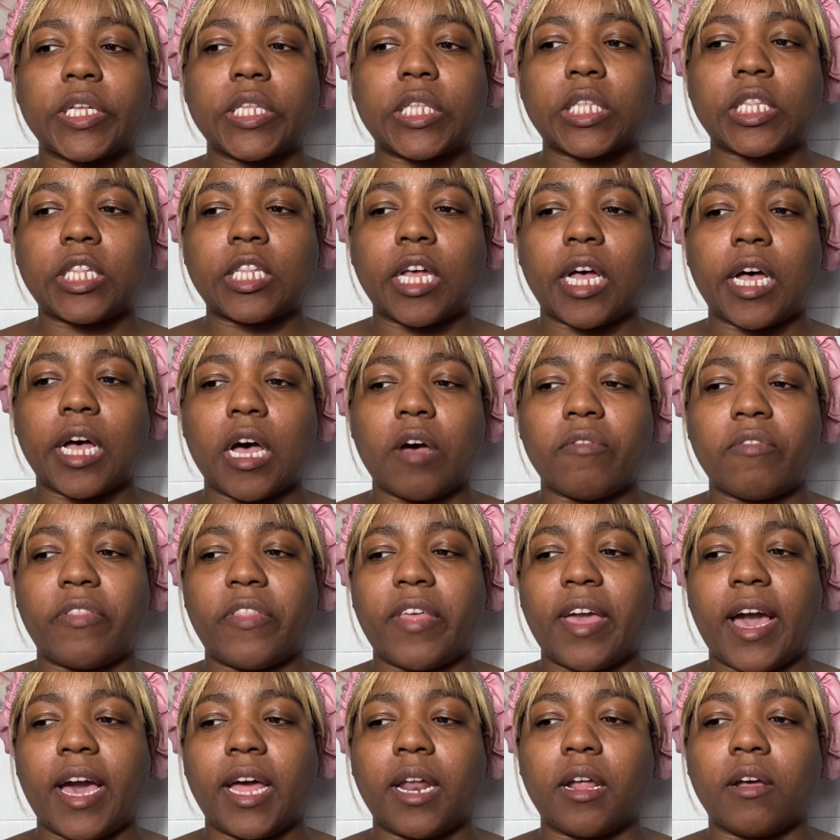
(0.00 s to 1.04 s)
stuff, and they
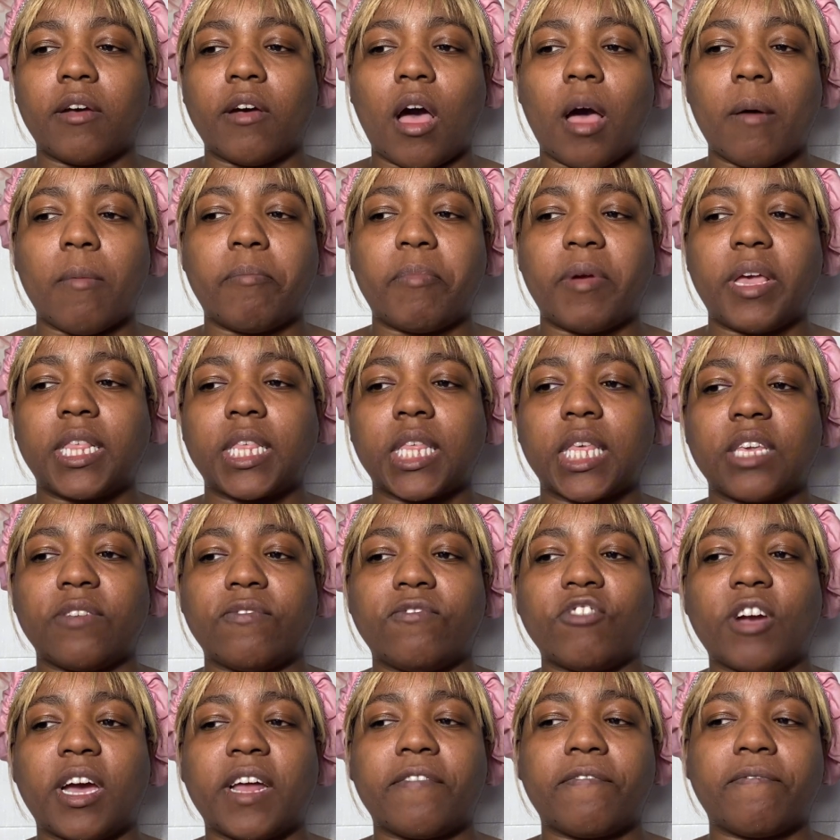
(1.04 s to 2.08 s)
had to basically
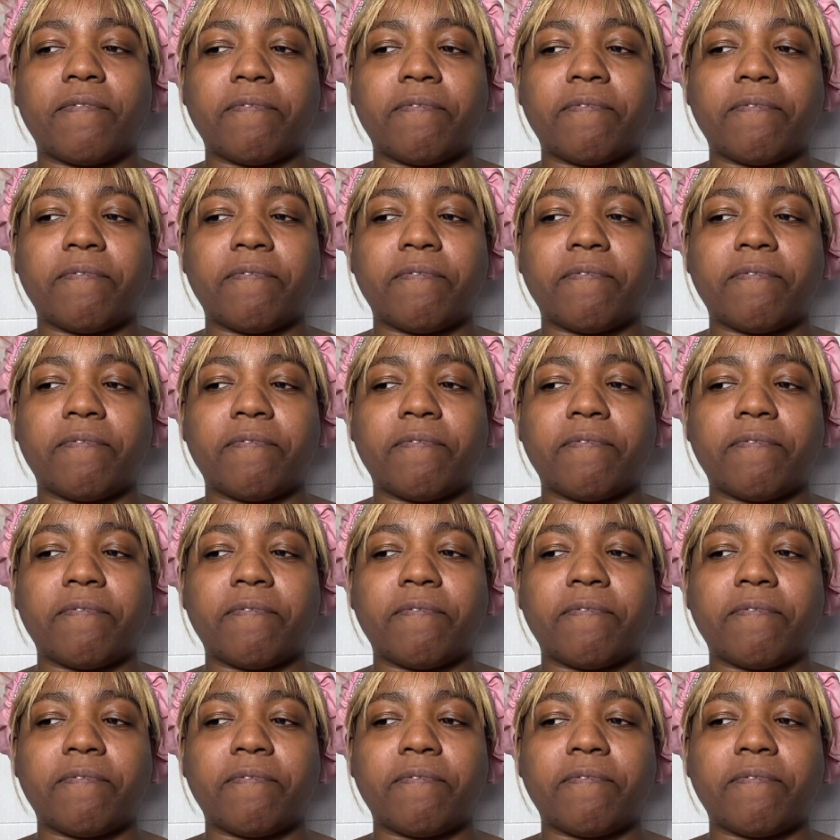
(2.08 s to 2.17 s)
try to